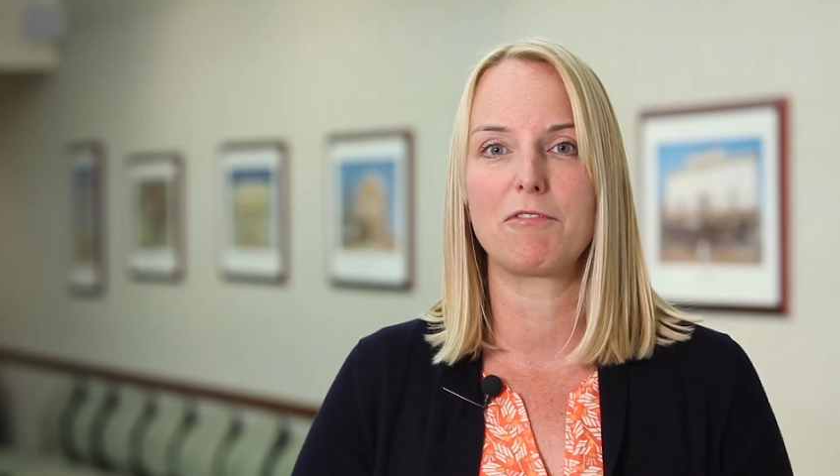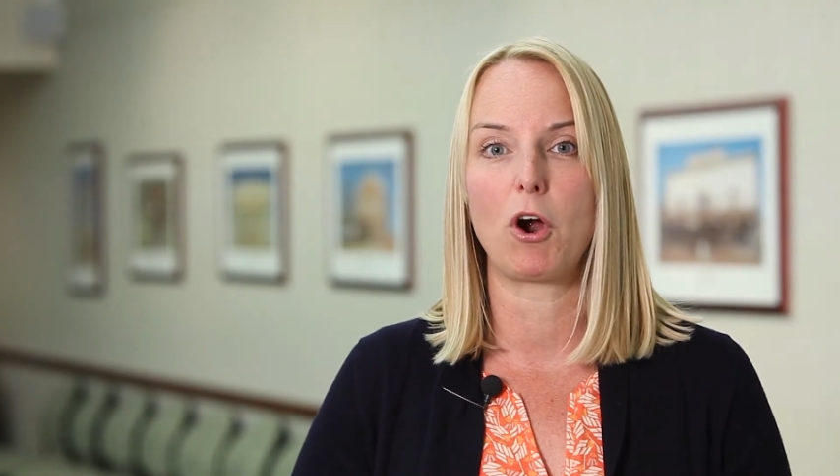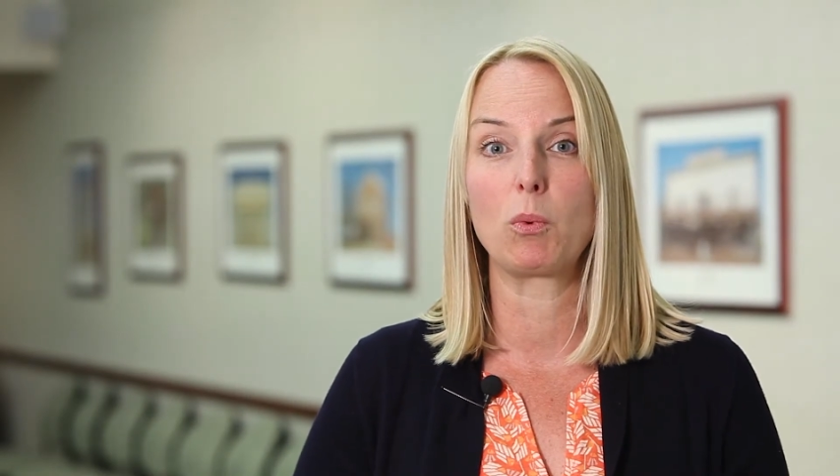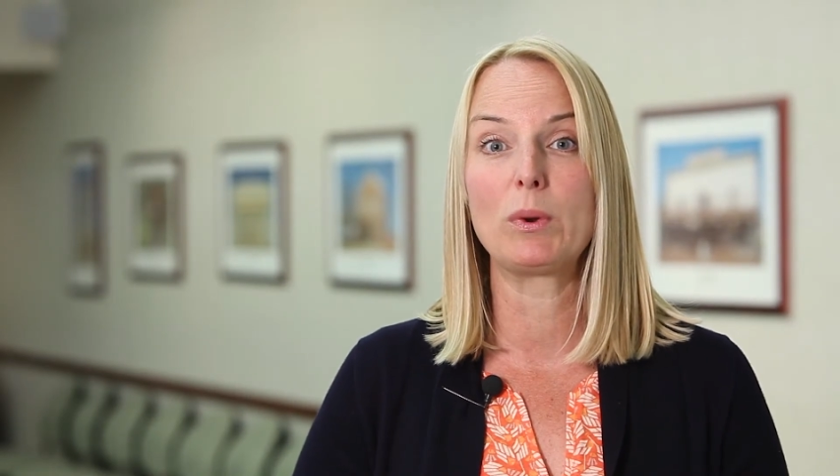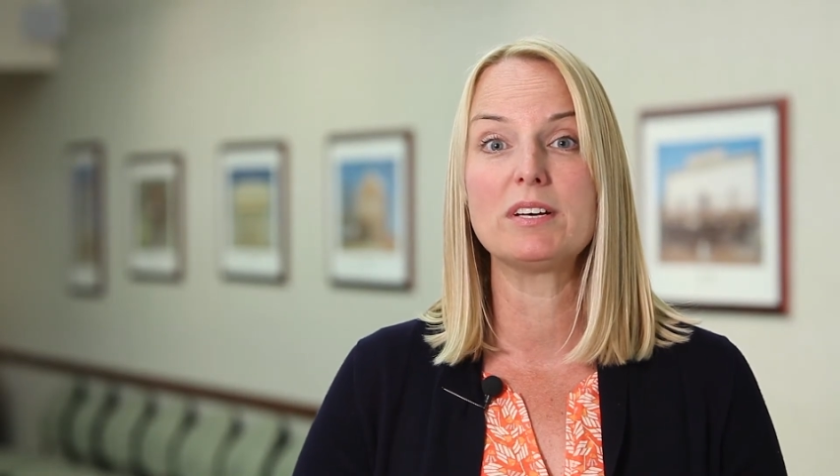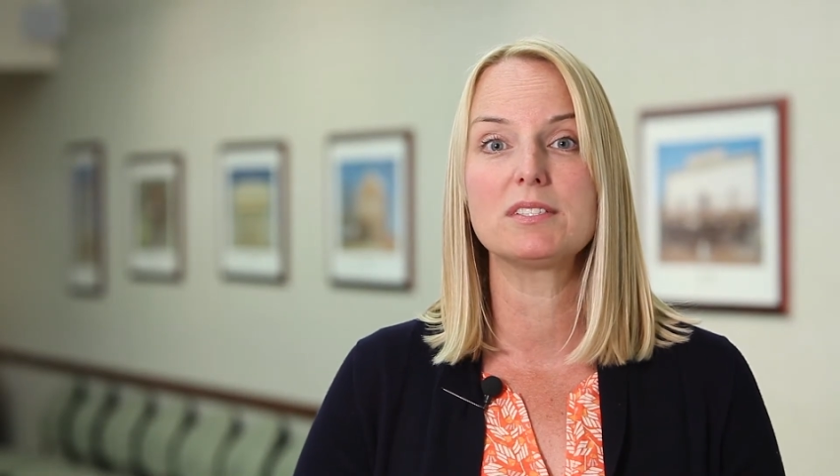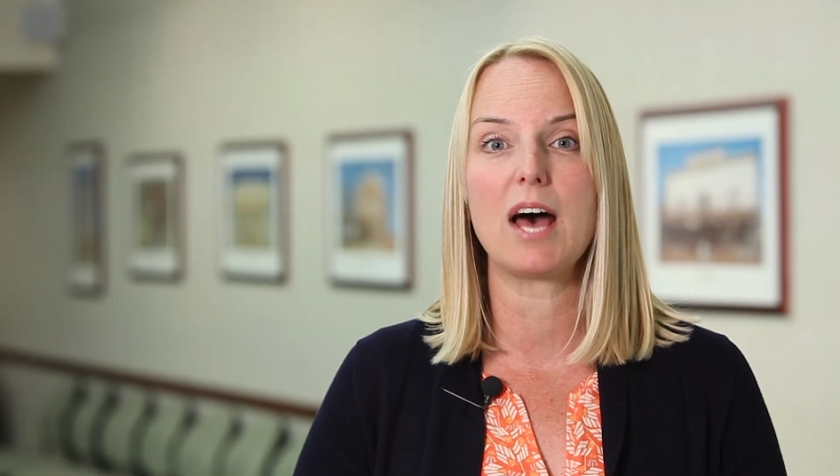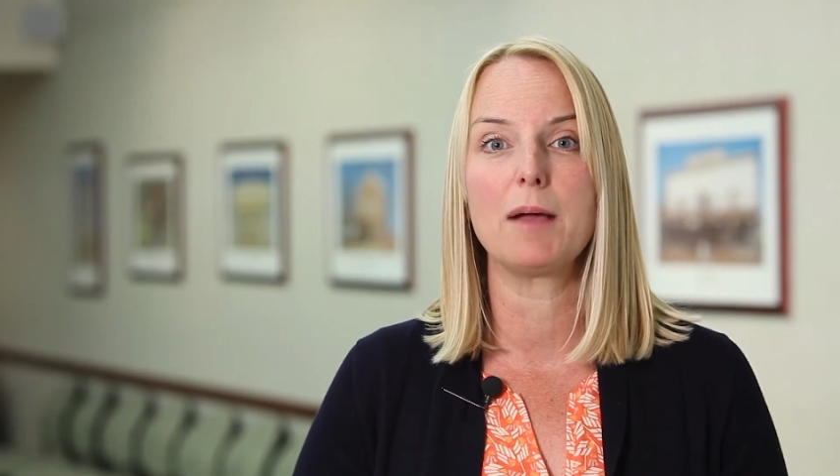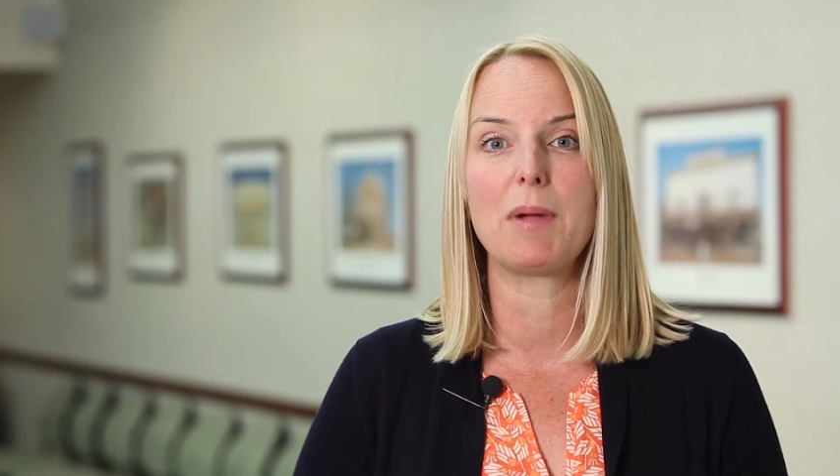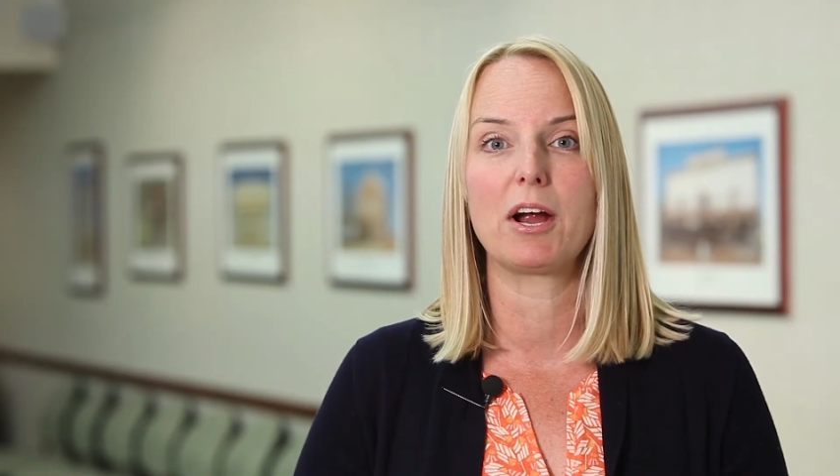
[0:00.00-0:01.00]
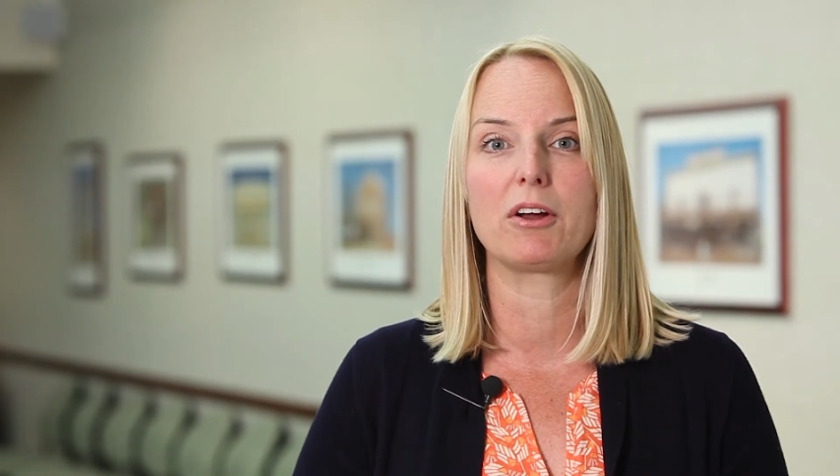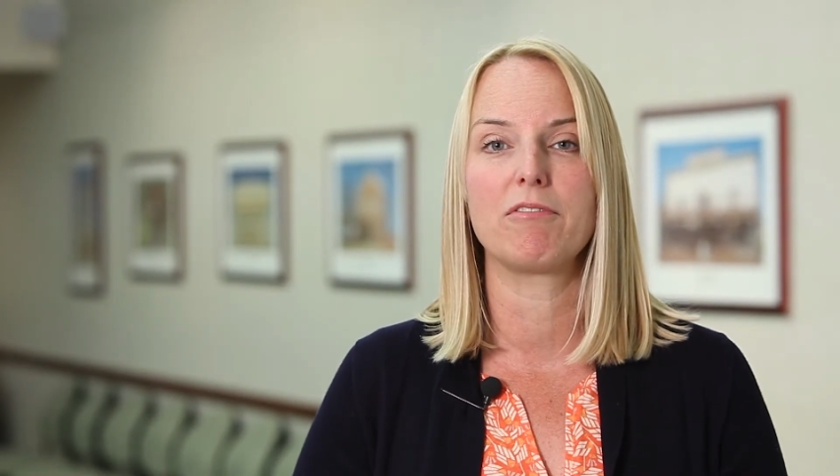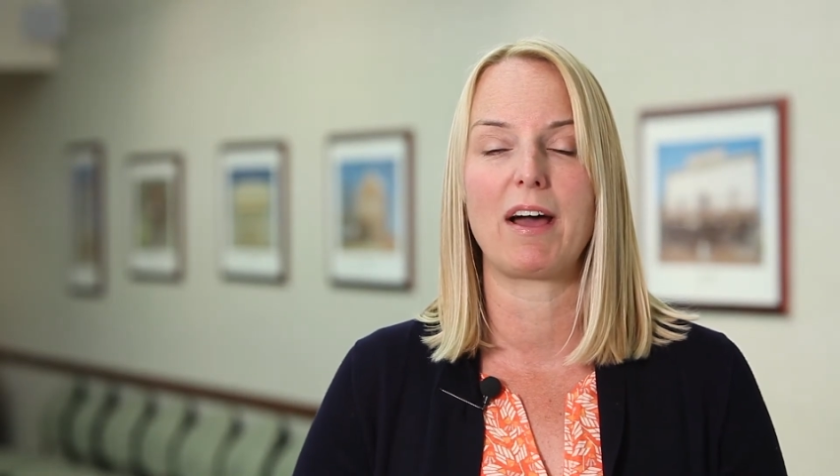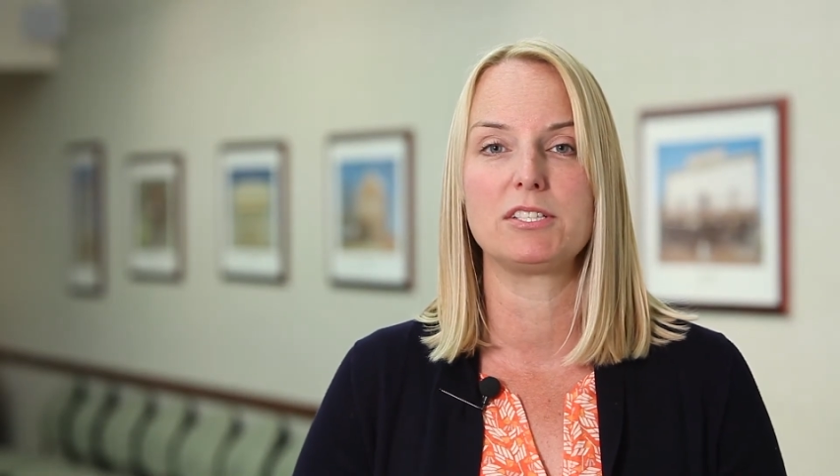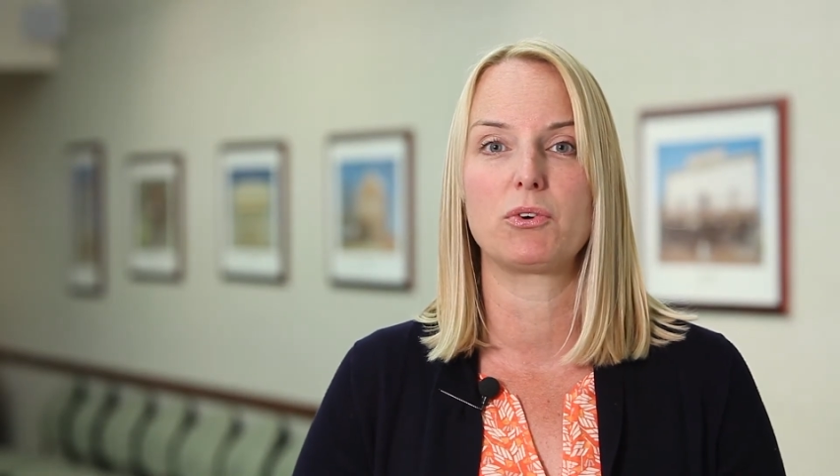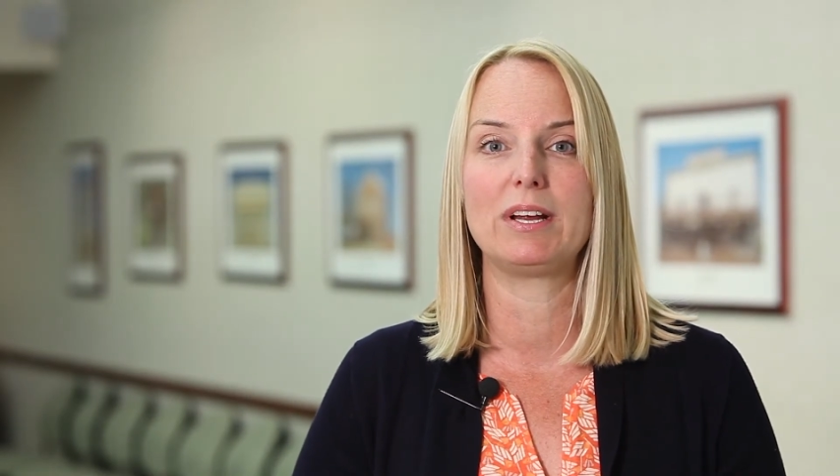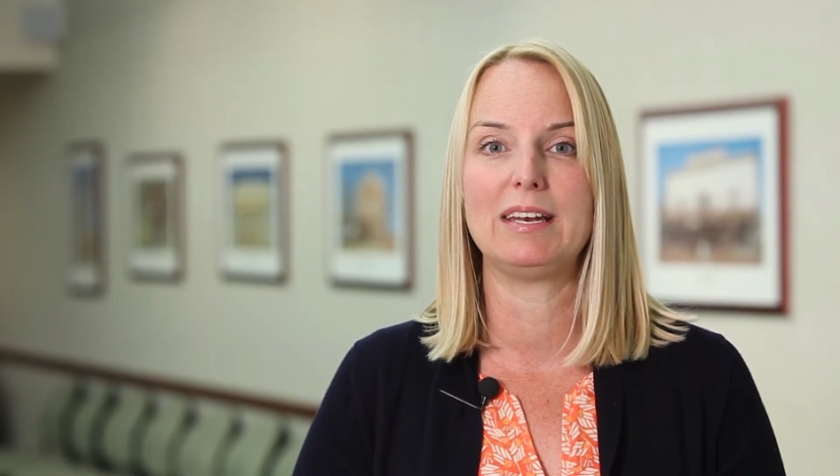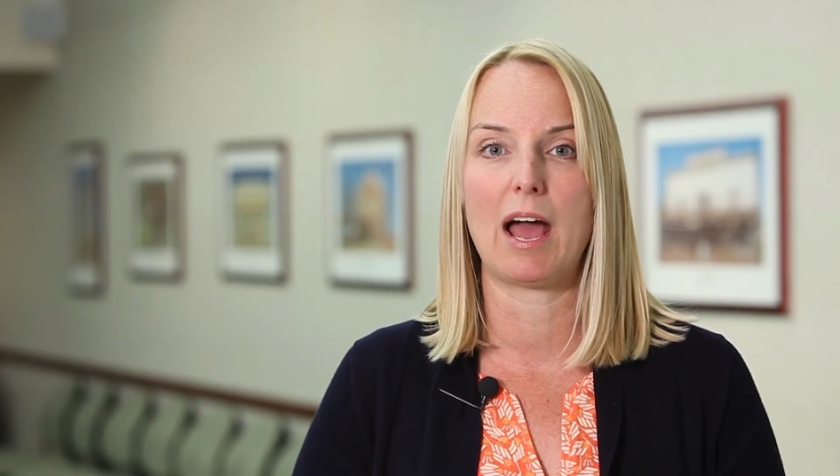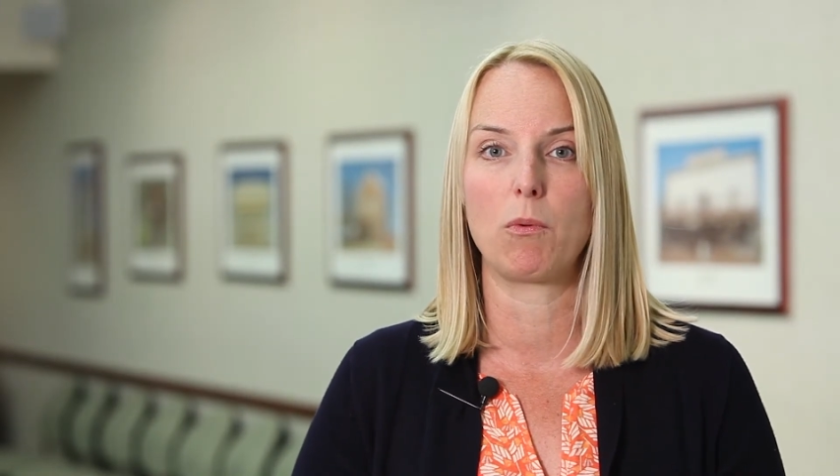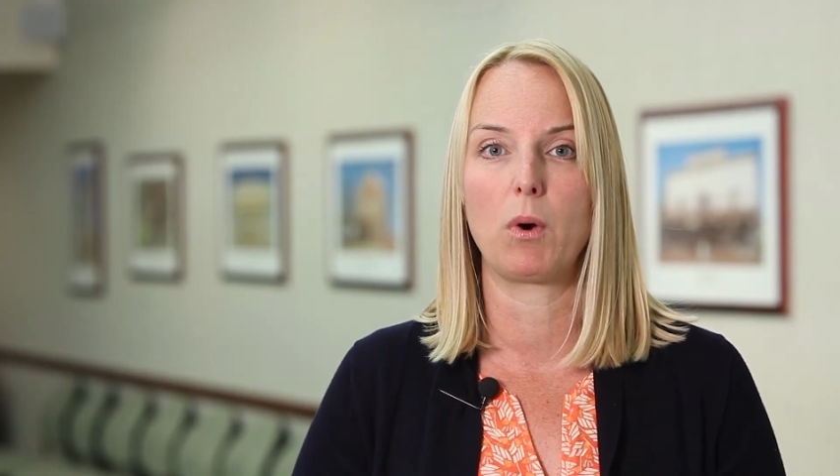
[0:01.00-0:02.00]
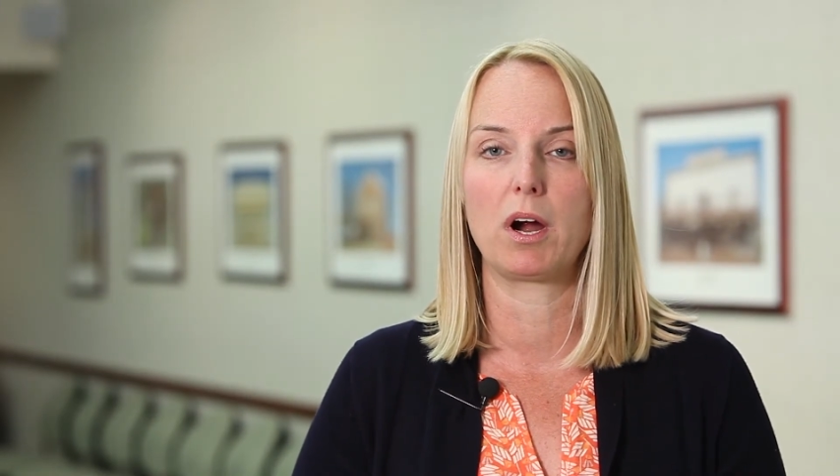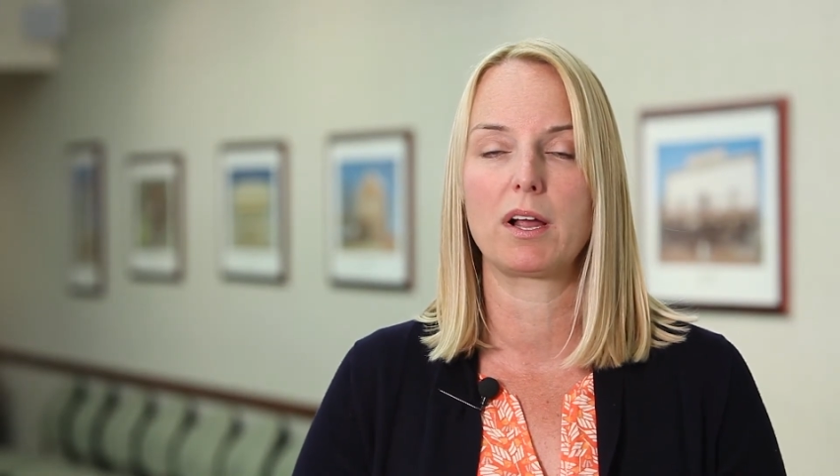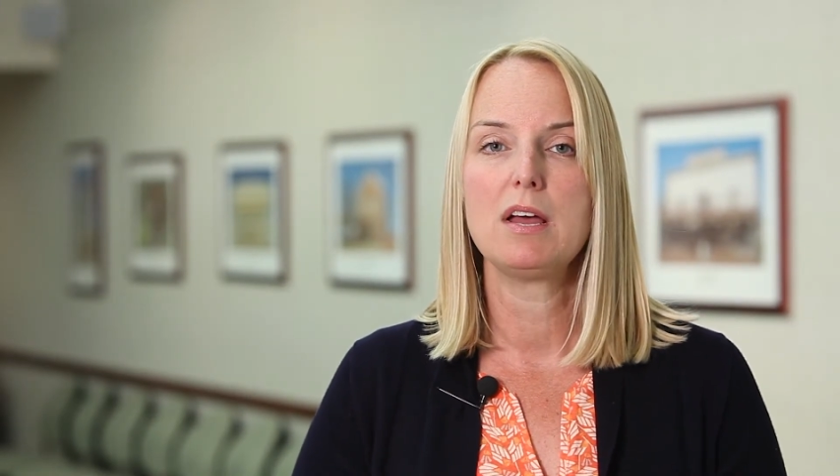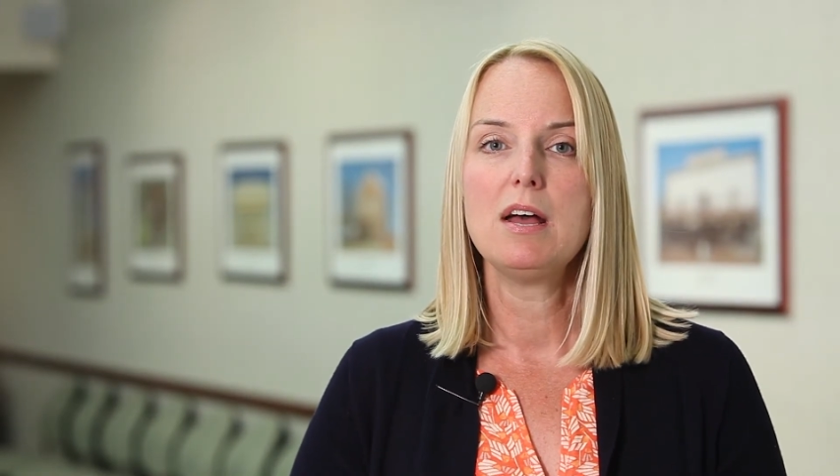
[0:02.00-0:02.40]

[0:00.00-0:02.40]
for our Real-Time Air Advisory Network.